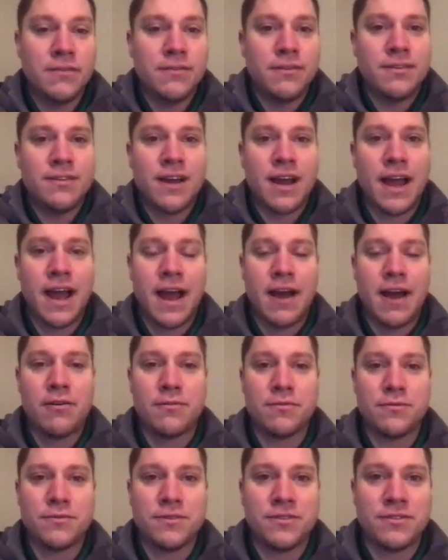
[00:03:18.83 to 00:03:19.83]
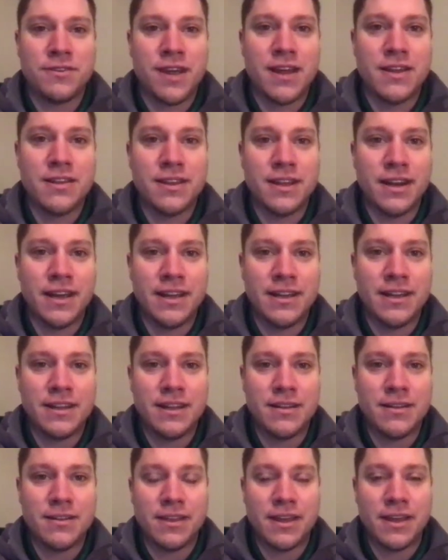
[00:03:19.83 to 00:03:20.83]
Even Ty Howe said that he
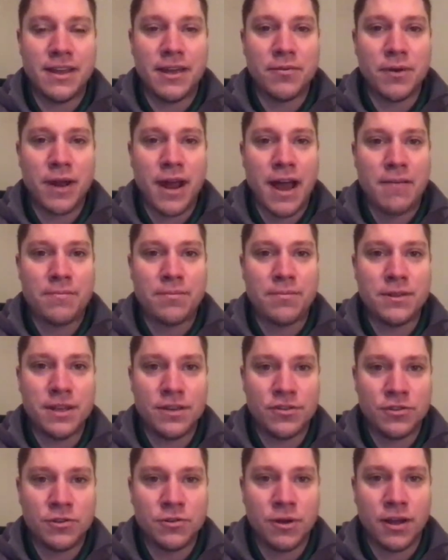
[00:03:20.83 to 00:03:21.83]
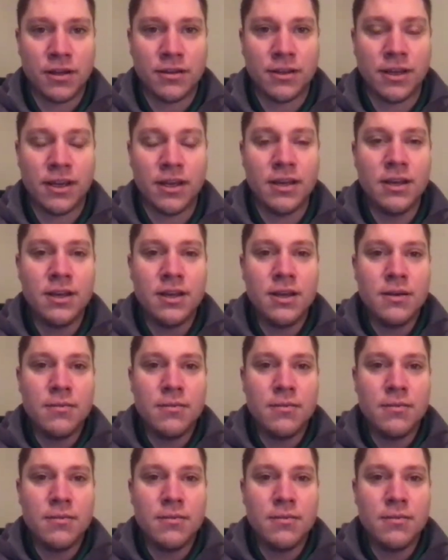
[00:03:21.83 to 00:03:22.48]
didn't think it would happen this quickly,